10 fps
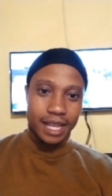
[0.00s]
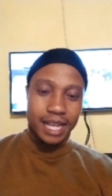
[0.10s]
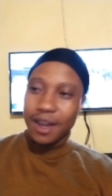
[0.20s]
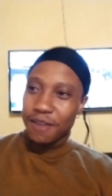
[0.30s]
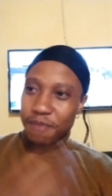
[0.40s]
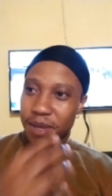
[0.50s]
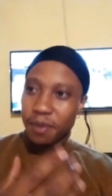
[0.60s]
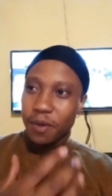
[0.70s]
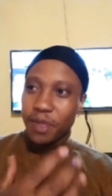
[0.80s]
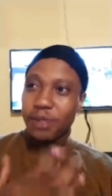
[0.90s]
Now, if
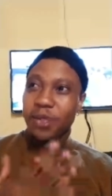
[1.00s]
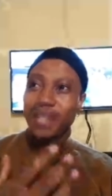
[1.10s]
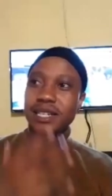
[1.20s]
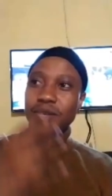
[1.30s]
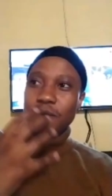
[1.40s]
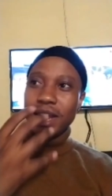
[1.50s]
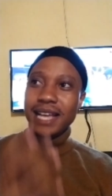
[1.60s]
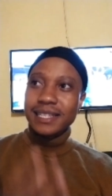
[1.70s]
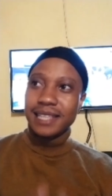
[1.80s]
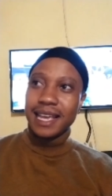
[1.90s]
people were to actually
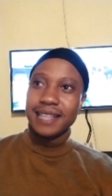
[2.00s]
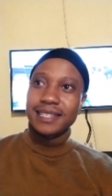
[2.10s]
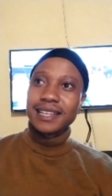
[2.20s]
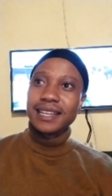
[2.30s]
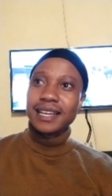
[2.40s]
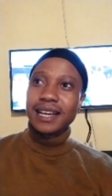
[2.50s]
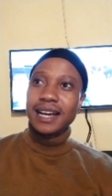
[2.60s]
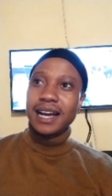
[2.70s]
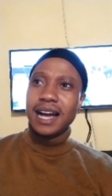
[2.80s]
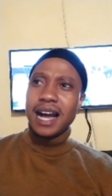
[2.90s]
realize that,
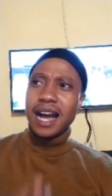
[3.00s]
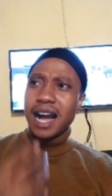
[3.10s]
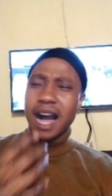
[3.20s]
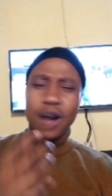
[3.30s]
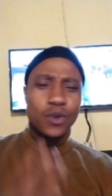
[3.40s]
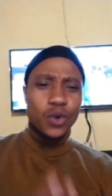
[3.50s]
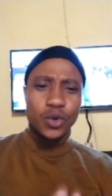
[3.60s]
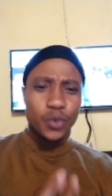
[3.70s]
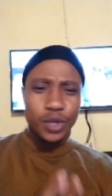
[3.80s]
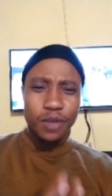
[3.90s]
how
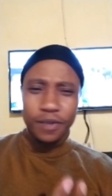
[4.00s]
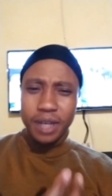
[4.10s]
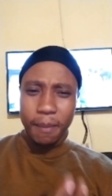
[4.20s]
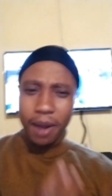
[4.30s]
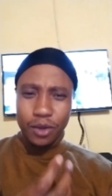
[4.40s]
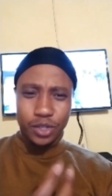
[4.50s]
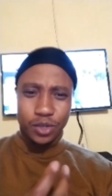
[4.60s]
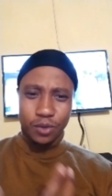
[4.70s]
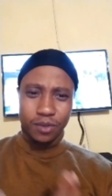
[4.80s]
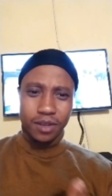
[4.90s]
good would you feel about
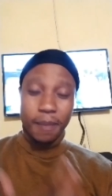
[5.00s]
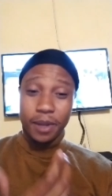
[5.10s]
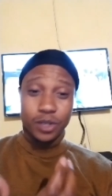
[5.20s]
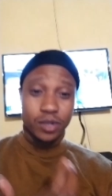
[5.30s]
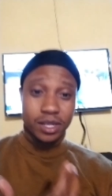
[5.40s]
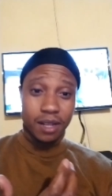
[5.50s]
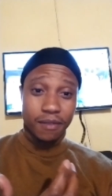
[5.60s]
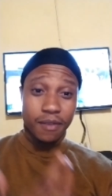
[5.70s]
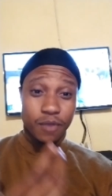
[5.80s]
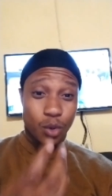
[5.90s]

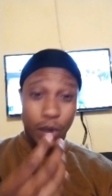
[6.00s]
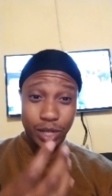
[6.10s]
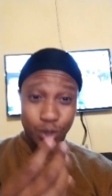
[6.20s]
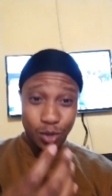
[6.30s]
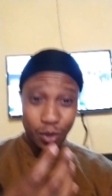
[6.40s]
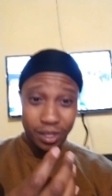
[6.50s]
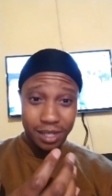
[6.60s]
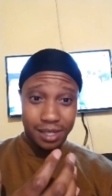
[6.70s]
yourself, if you were to know these